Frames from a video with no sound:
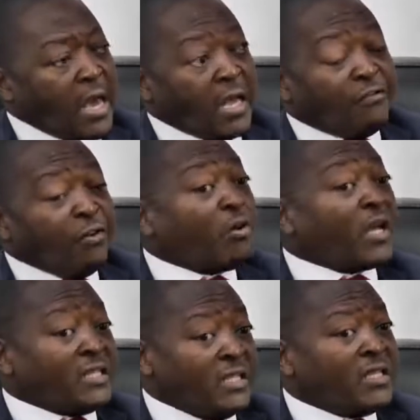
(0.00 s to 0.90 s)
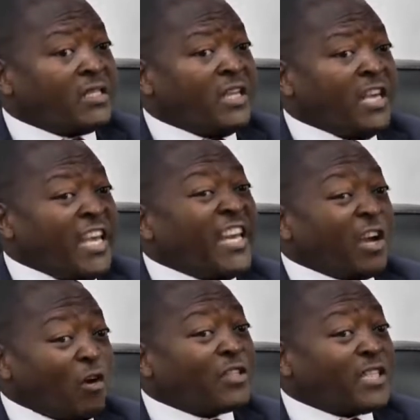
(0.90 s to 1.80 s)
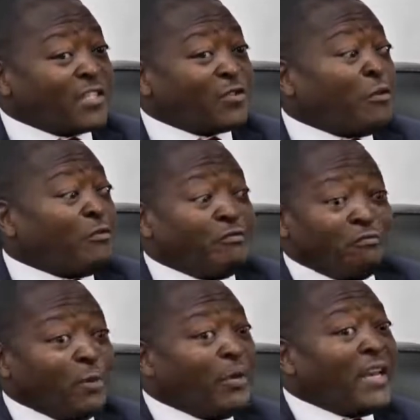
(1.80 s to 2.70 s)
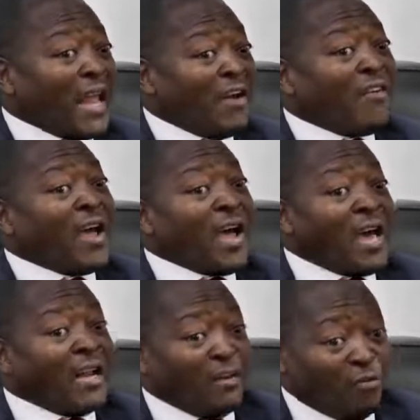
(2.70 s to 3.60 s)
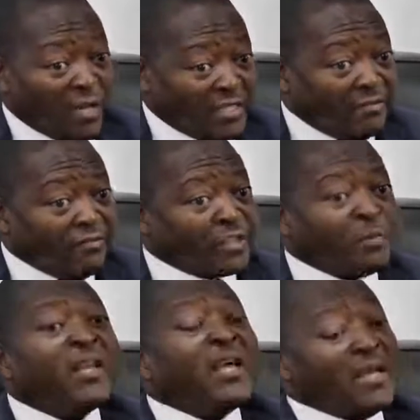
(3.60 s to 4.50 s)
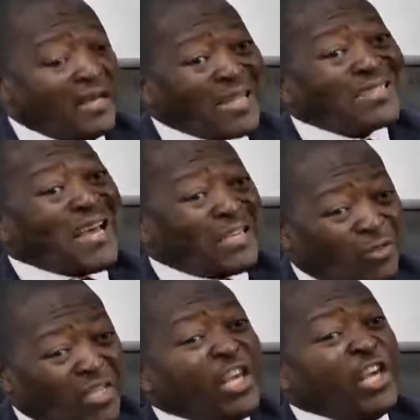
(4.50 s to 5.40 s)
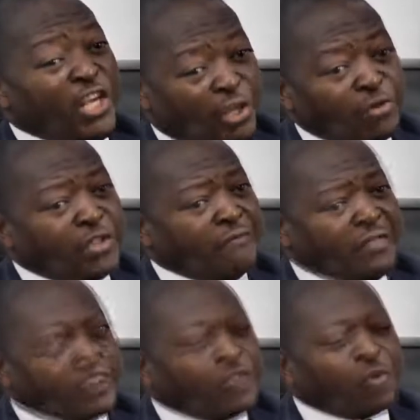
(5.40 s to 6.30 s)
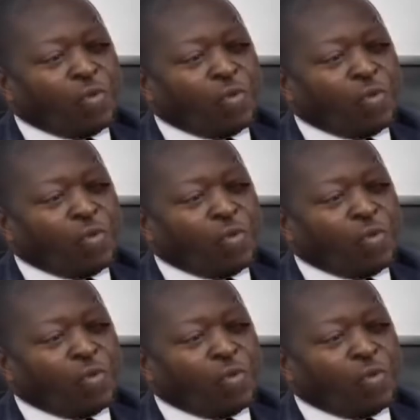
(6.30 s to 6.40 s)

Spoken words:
And if you look at it in the context of maybe naira and look at investment, that's actually a huge investment.